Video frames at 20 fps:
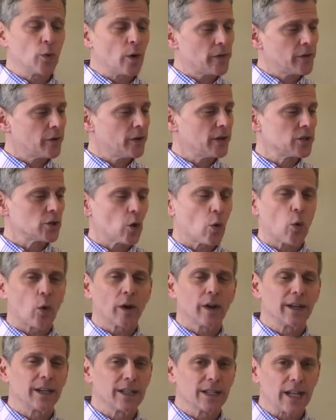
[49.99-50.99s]
whether it's
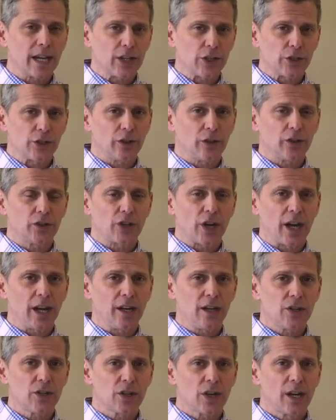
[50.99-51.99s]
organizational
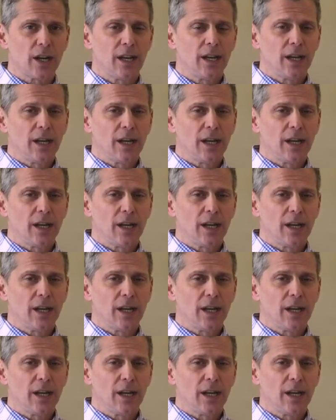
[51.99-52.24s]
change,